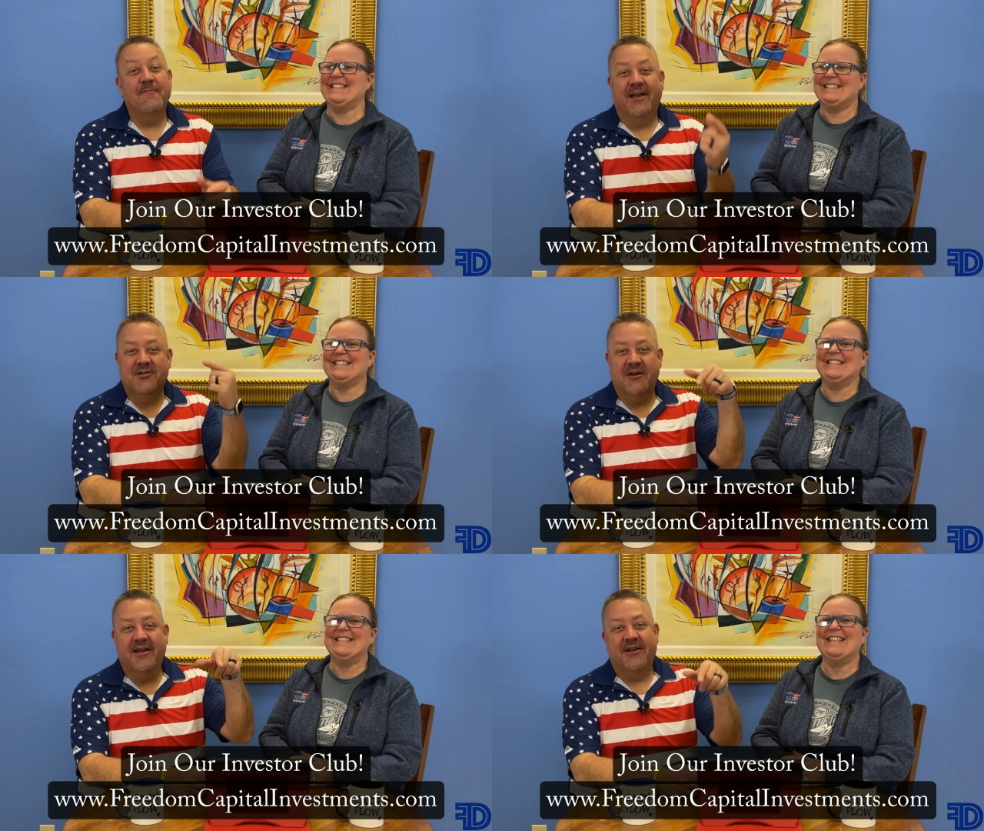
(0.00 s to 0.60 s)
Speaker 1: Make
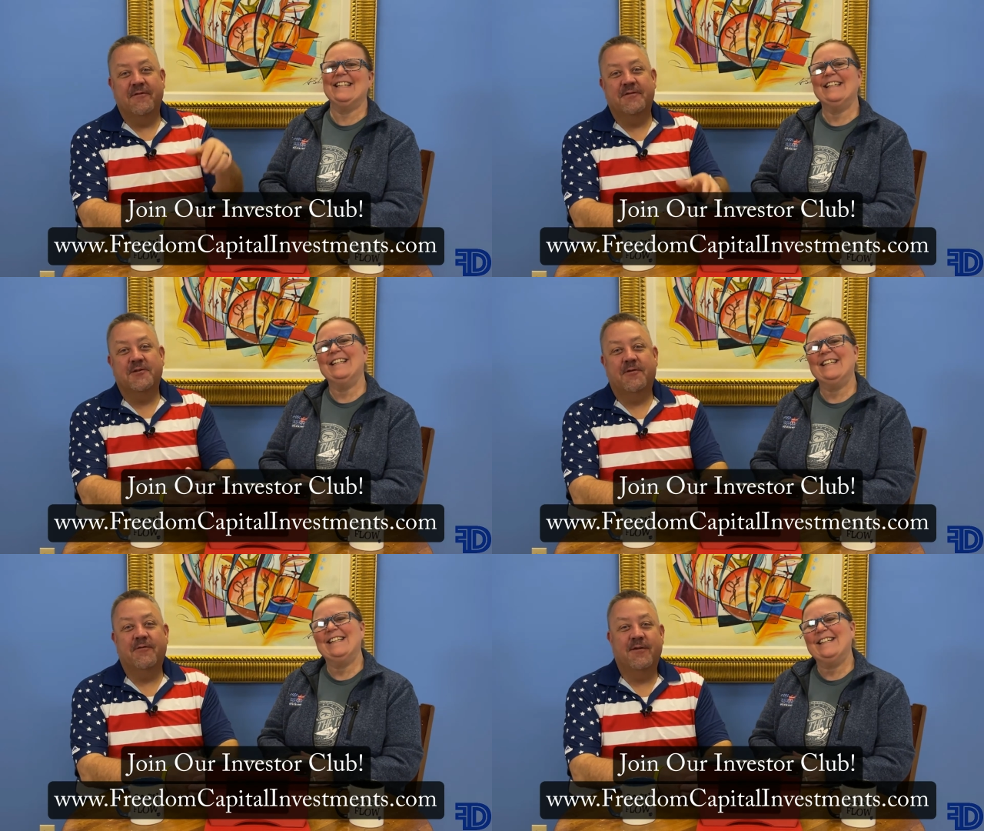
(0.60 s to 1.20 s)
sure you're heading over
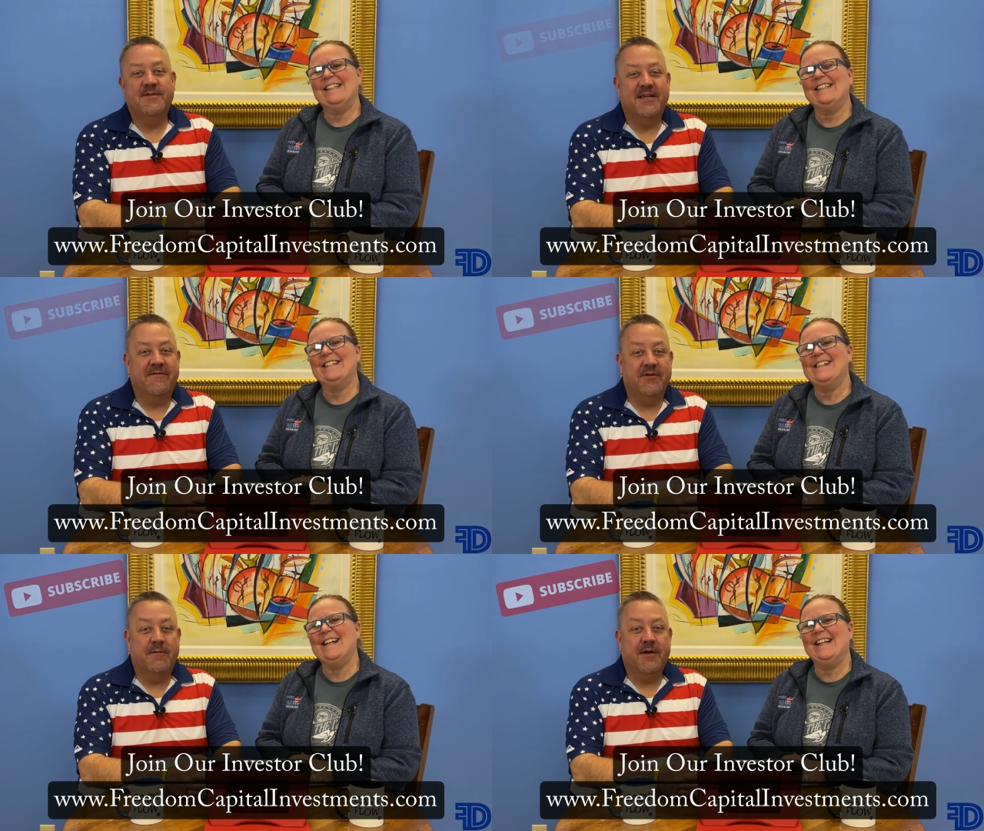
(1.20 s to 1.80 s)
to our
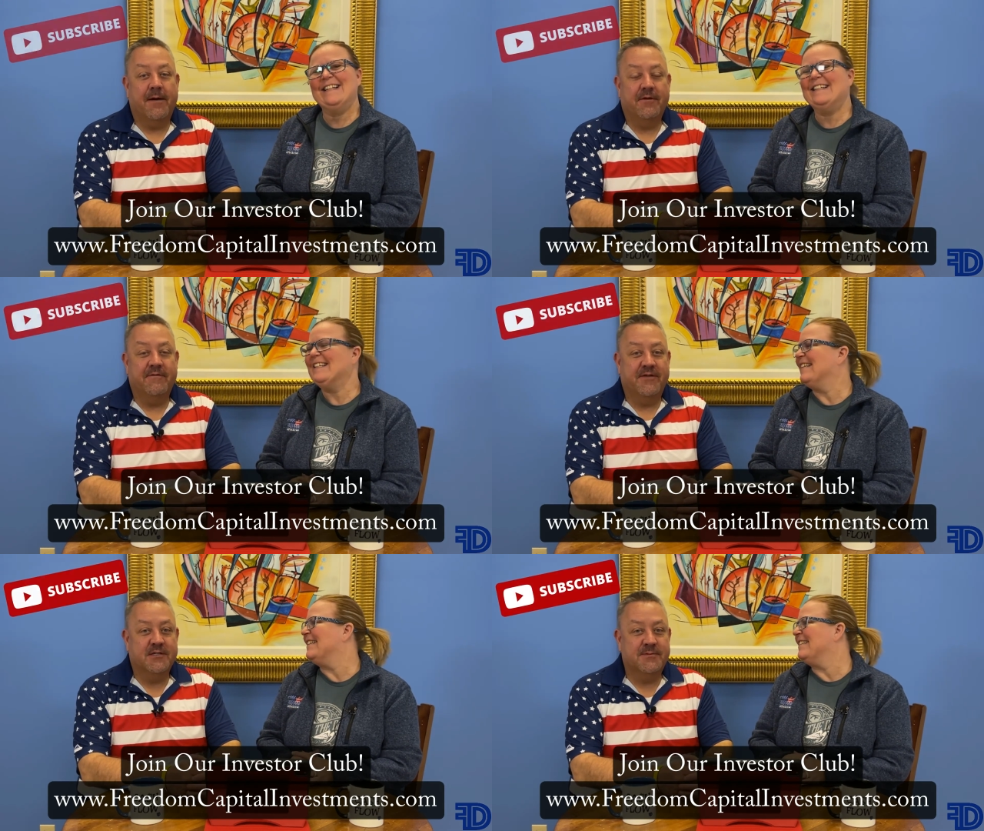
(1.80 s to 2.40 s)
website,
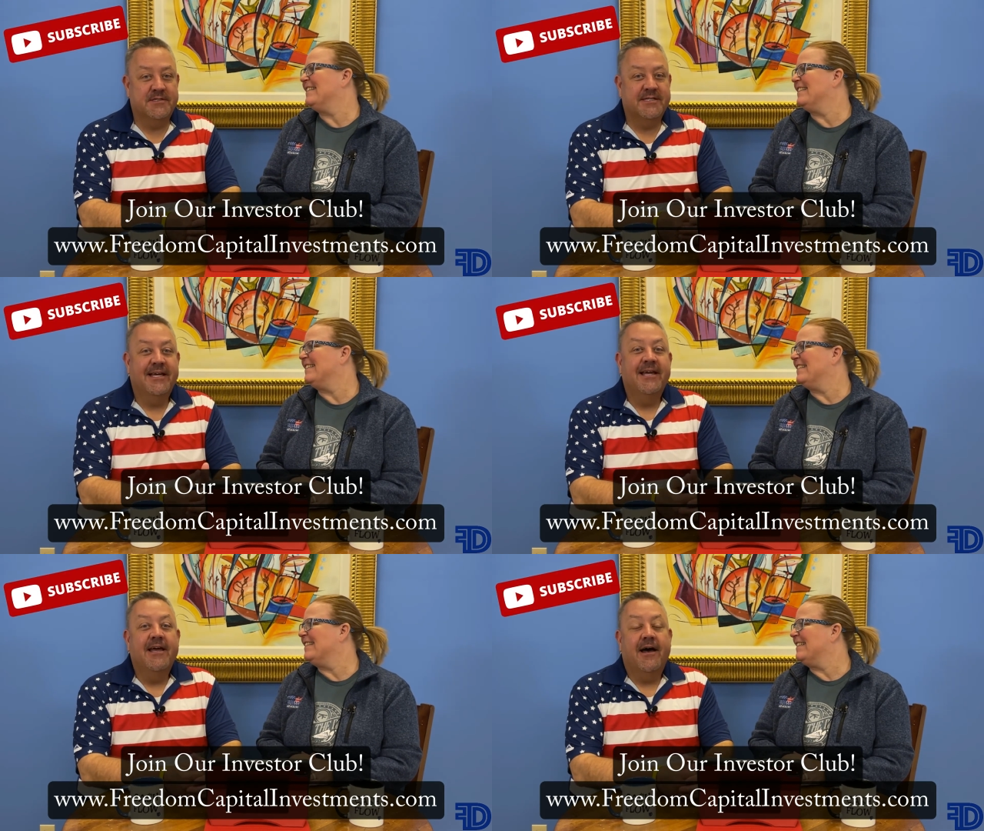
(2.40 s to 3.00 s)

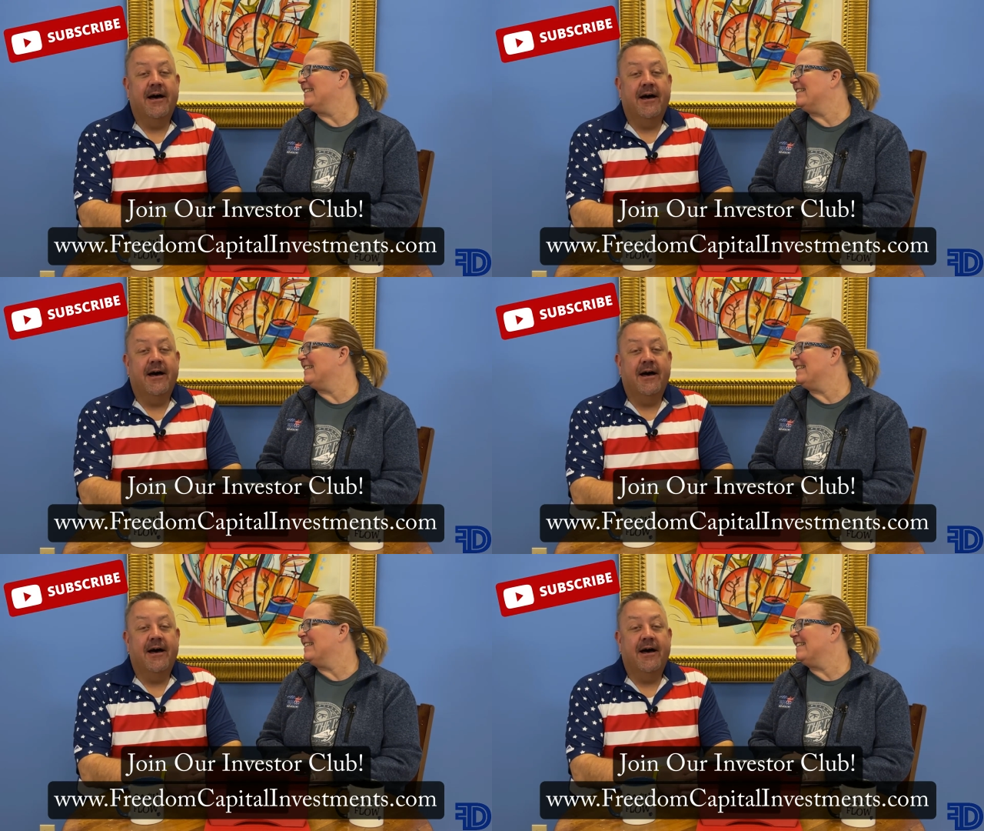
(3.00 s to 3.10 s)
freedomcapitalinvestments.com.